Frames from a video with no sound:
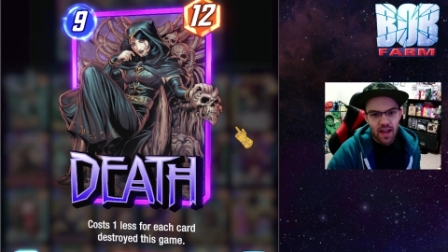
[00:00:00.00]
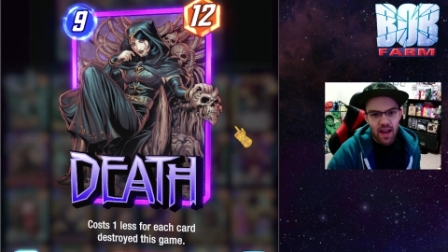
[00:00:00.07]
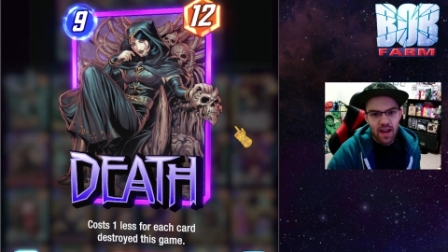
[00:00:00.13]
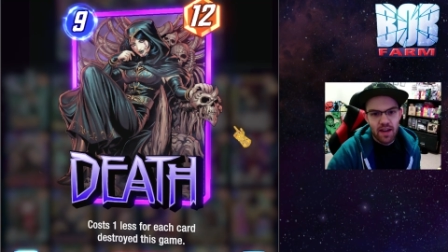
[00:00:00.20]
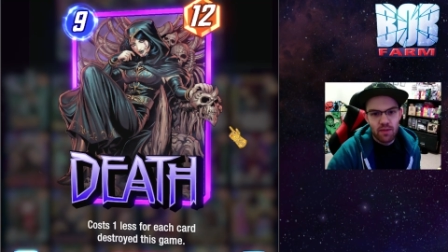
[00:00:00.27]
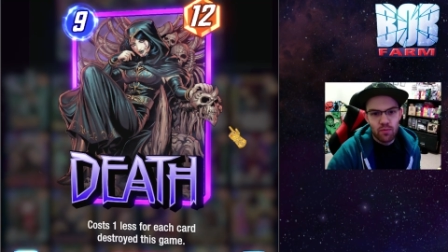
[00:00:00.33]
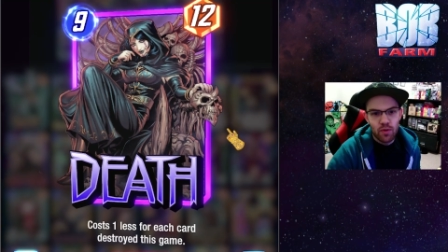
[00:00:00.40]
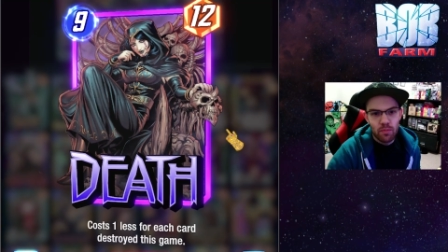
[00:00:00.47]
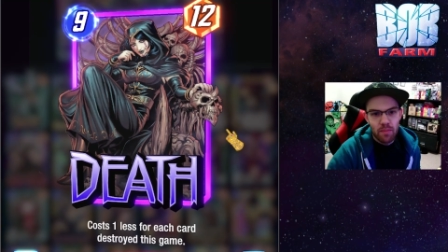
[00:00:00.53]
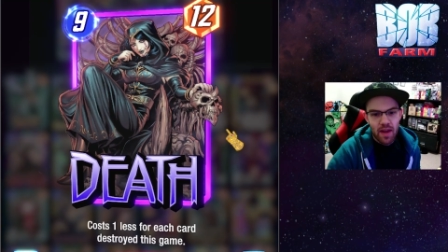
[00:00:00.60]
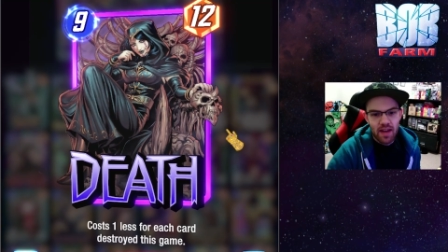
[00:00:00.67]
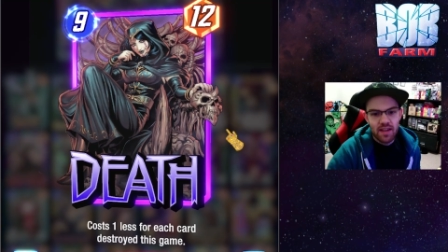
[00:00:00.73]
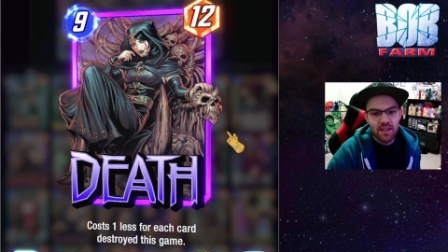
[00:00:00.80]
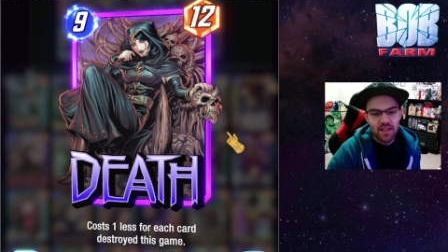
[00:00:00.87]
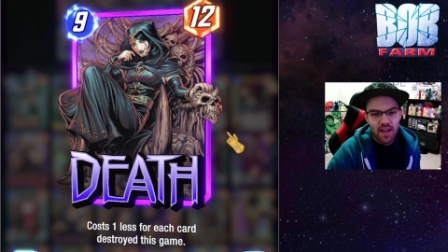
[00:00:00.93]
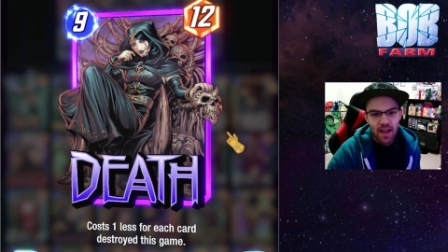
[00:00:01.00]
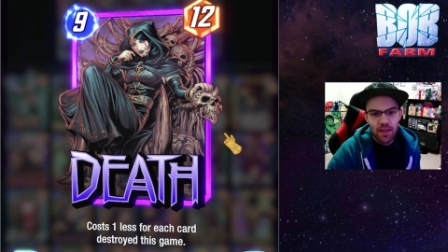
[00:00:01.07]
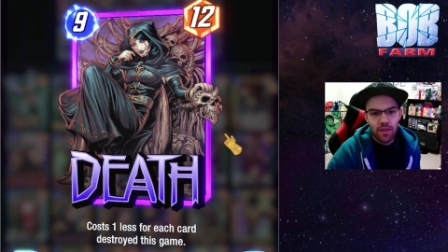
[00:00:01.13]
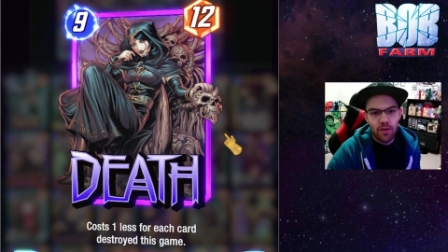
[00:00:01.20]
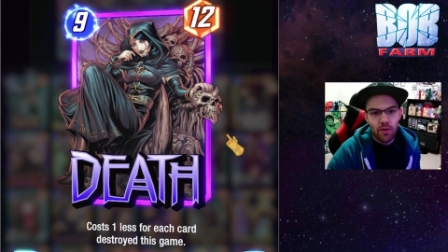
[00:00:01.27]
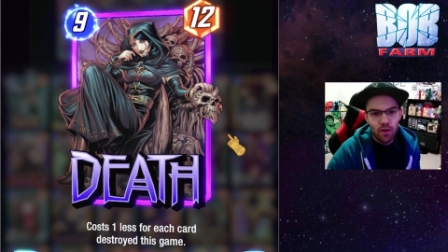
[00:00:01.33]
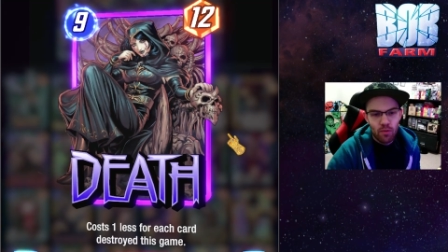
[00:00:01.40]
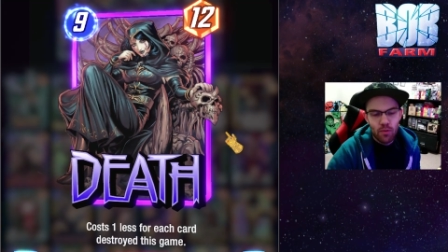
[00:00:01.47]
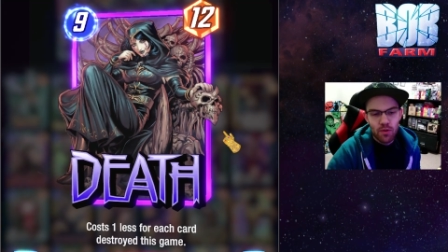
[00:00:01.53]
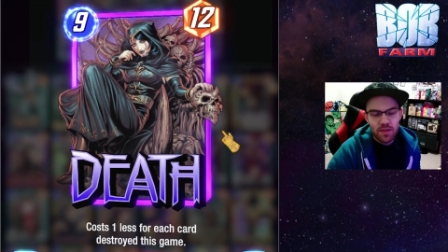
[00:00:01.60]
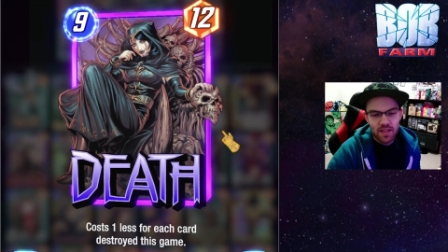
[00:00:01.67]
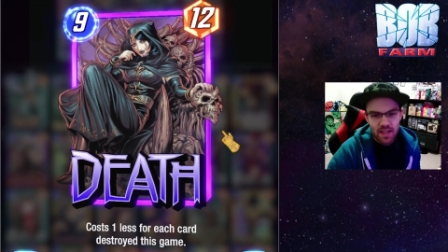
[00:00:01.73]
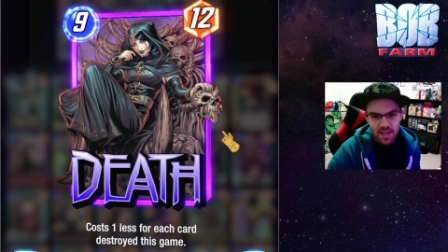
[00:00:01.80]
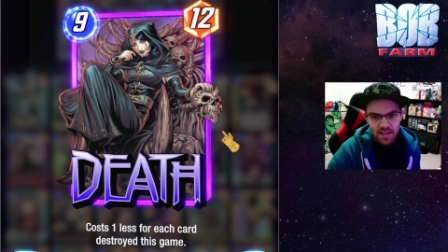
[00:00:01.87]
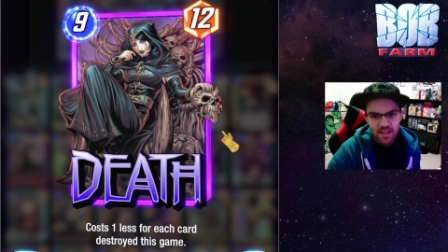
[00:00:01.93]
and it will make Death
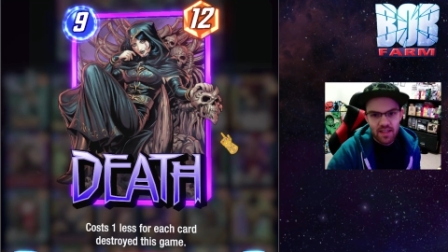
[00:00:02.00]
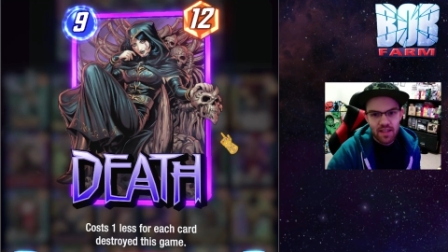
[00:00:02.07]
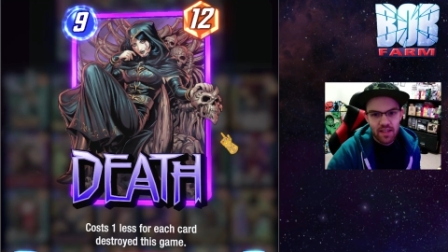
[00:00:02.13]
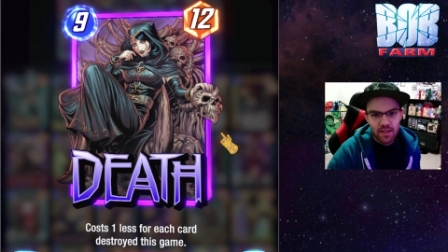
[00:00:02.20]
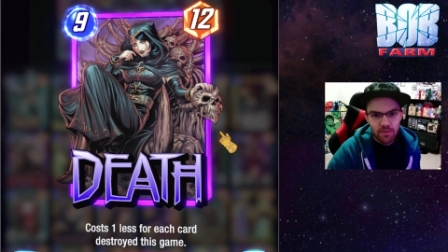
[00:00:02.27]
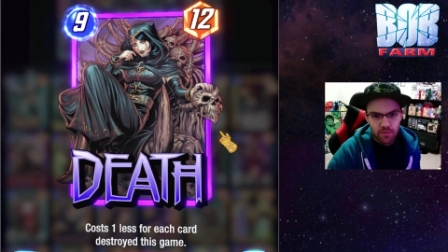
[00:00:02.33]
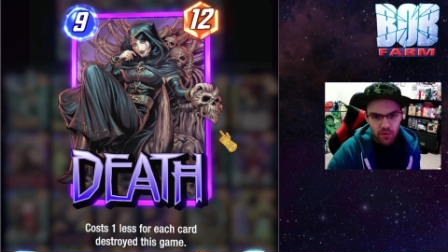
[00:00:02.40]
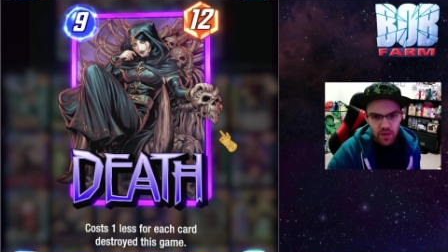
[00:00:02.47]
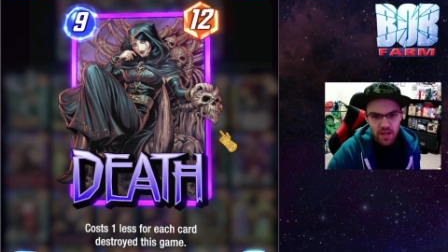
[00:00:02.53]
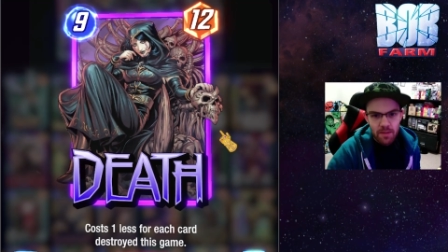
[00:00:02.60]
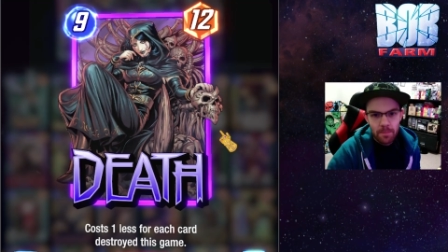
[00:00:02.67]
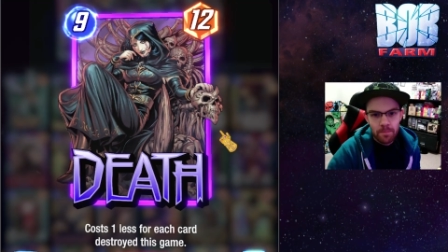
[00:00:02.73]
almost instantly free.